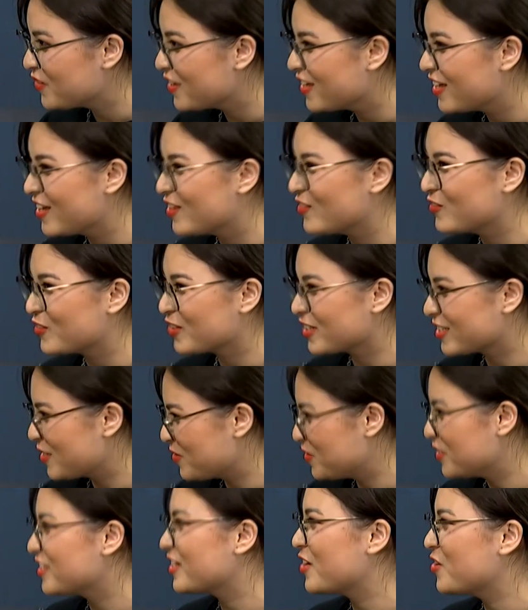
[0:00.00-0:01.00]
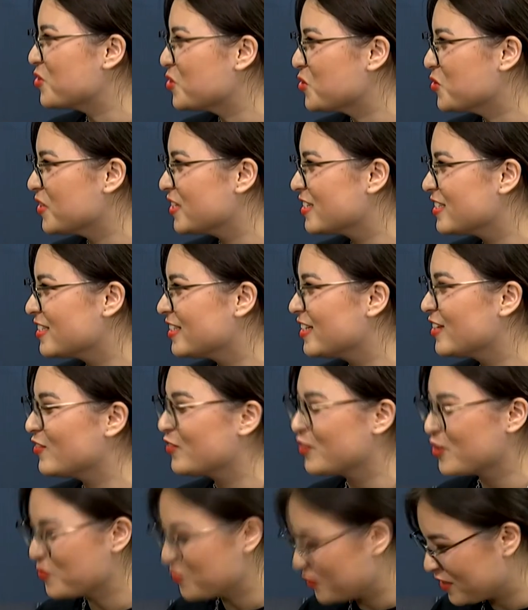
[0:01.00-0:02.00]
and for accepting our request and
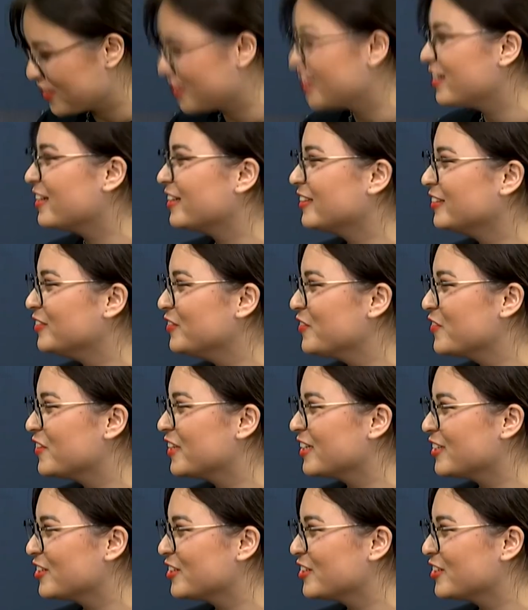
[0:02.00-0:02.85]
for being here. Thank you.